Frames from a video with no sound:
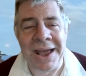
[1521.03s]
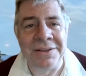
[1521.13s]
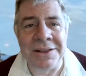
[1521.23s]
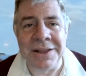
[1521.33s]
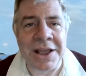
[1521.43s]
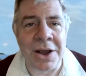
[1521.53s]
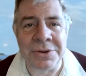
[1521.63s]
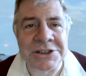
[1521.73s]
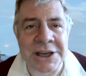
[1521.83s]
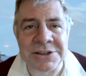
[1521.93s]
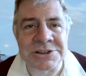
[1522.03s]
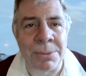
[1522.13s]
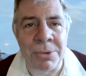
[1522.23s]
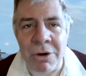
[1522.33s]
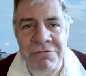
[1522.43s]
And then they go and they take the
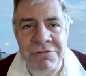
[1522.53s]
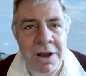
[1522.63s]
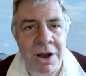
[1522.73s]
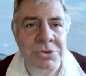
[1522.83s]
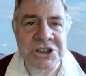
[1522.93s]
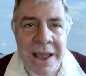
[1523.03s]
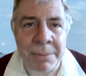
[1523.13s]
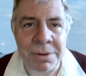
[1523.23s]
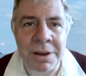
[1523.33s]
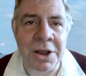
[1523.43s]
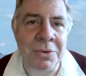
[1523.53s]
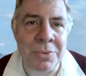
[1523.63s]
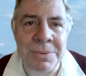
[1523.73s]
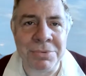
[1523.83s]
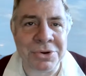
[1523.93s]
summer off, old chap, go
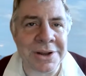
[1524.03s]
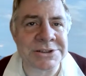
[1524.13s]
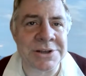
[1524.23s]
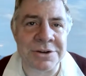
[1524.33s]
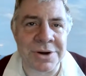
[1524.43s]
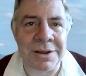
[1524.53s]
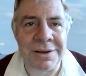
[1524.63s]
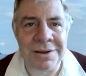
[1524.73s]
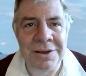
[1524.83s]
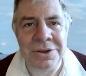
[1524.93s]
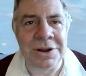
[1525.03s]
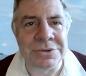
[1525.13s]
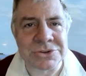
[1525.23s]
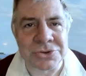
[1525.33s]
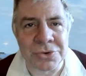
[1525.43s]
Wimbledon, etc. You
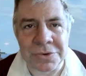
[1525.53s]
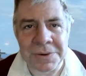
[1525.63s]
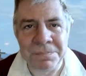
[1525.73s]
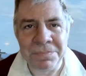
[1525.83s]
know the sort.